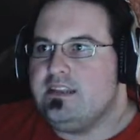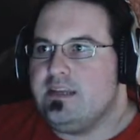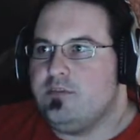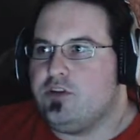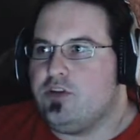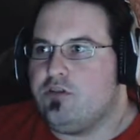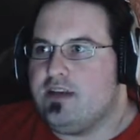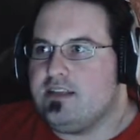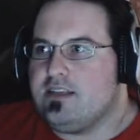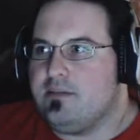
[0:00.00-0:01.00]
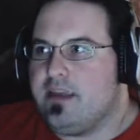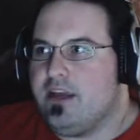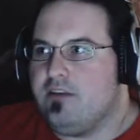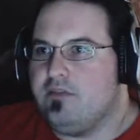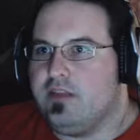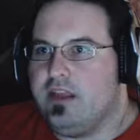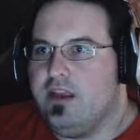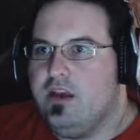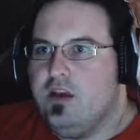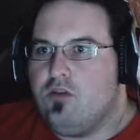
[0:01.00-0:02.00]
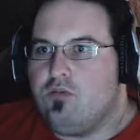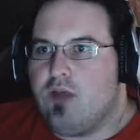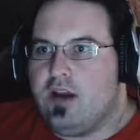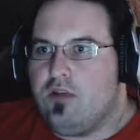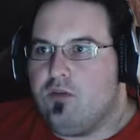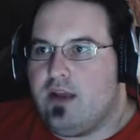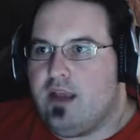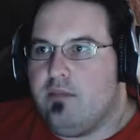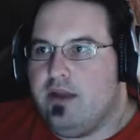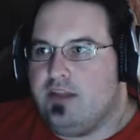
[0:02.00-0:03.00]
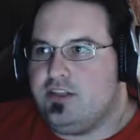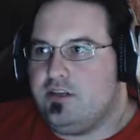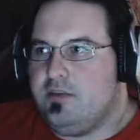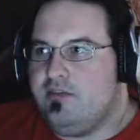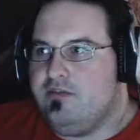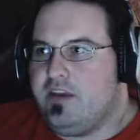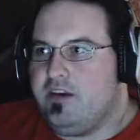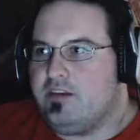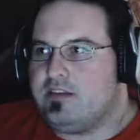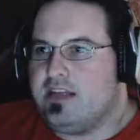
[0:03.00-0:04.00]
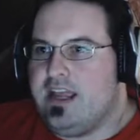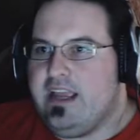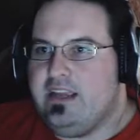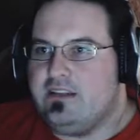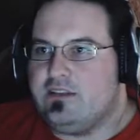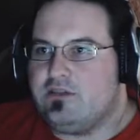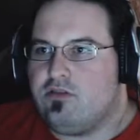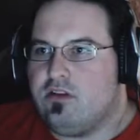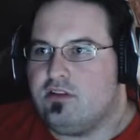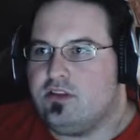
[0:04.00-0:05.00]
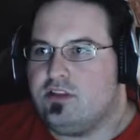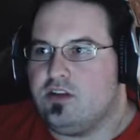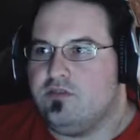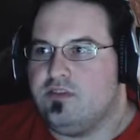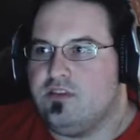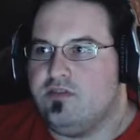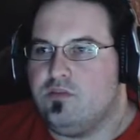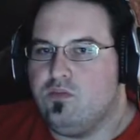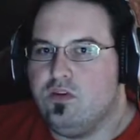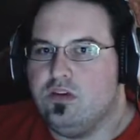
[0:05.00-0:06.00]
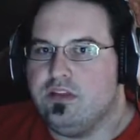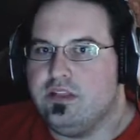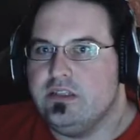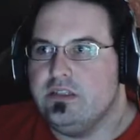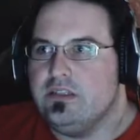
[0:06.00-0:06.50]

It seemed to caress them carefully, running what I imagined to be fingers and hands across the surface of the wood.